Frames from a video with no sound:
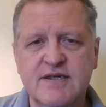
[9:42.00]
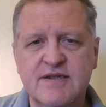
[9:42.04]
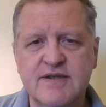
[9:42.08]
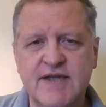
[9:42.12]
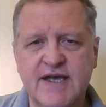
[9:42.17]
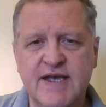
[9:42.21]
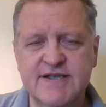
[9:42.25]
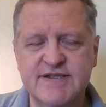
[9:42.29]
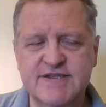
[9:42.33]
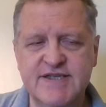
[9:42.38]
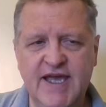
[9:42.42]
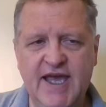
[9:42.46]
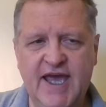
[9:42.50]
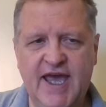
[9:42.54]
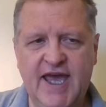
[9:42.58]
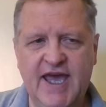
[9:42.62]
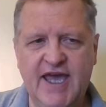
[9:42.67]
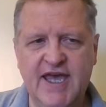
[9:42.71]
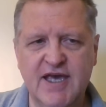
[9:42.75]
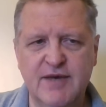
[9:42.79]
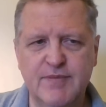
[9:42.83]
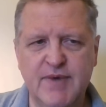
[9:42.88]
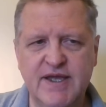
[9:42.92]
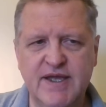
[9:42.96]
that's an
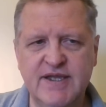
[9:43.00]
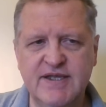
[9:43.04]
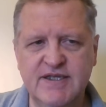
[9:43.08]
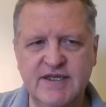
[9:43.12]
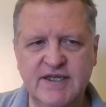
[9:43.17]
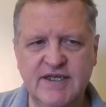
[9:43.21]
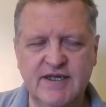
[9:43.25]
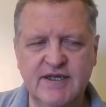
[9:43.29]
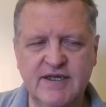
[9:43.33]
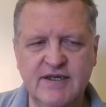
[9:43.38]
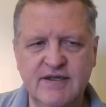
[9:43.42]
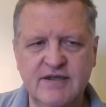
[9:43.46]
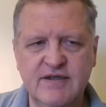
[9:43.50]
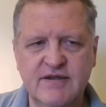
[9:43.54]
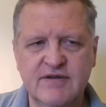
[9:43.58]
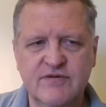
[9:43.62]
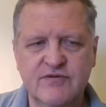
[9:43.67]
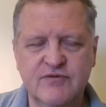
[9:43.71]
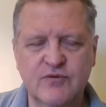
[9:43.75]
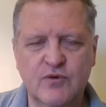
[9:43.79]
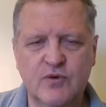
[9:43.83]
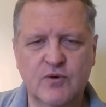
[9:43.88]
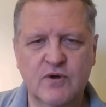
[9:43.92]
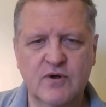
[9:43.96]
AM ending
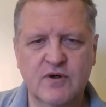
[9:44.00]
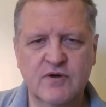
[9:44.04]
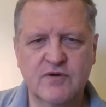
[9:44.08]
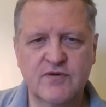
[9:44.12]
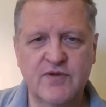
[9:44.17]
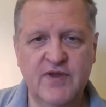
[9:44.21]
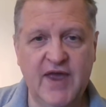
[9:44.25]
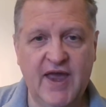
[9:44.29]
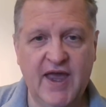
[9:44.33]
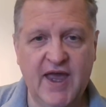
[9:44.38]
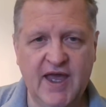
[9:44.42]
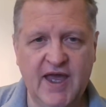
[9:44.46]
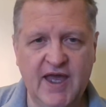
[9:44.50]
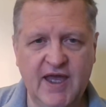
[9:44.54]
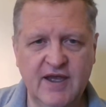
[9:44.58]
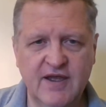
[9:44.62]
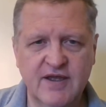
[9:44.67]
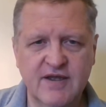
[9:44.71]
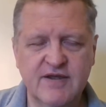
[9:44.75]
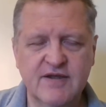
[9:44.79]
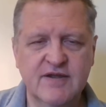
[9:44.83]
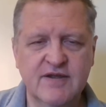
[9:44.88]
for they